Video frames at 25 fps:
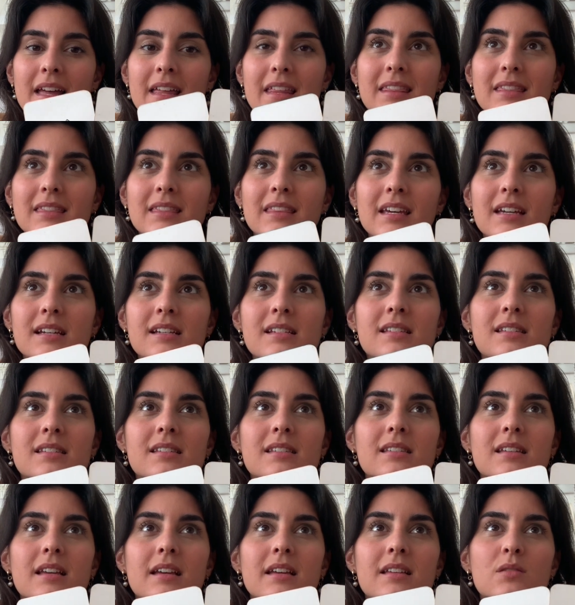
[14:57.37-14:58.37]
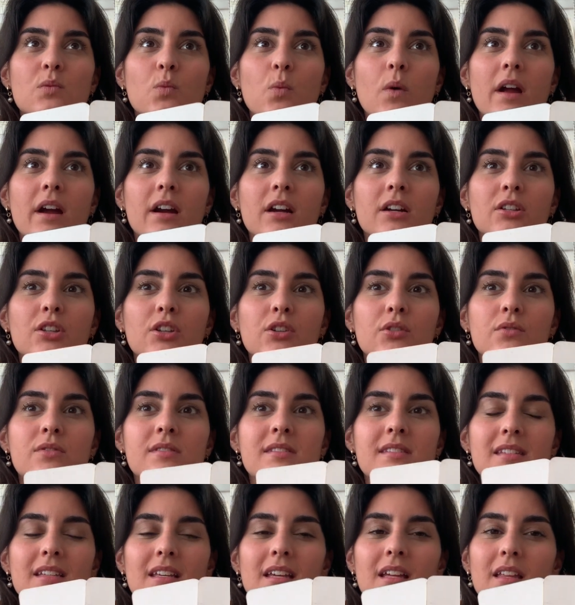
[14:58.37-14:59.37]
This is where you
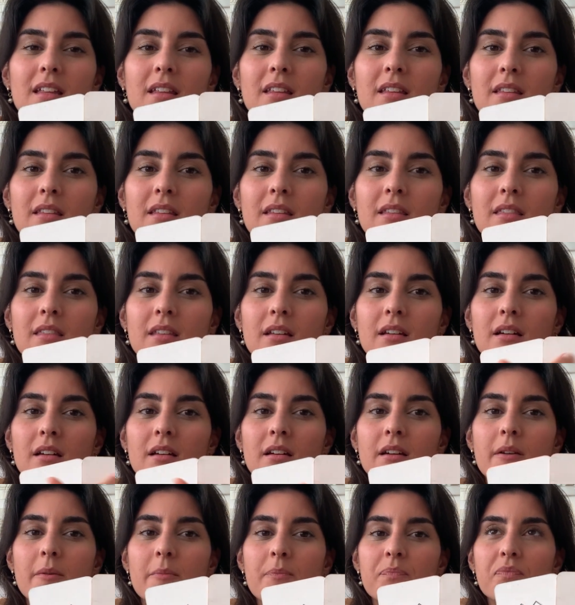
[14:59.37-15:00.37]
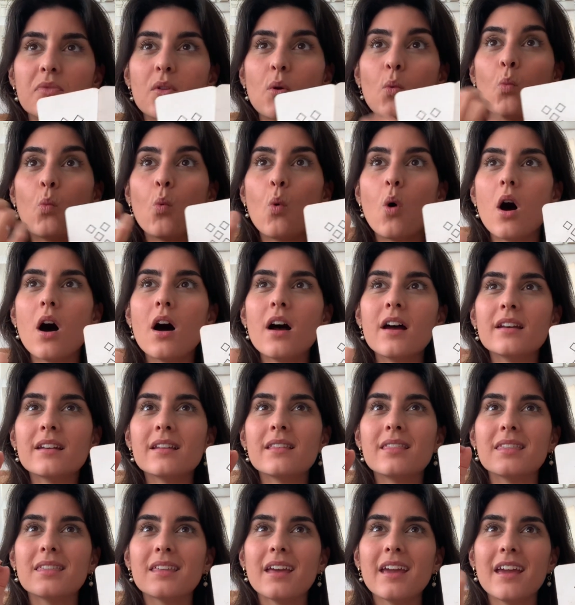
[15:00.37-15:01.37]
see the one
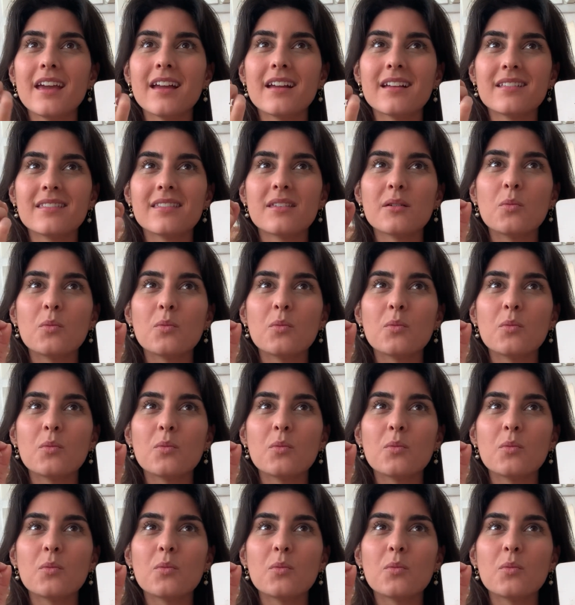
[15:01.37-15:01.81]
thing, the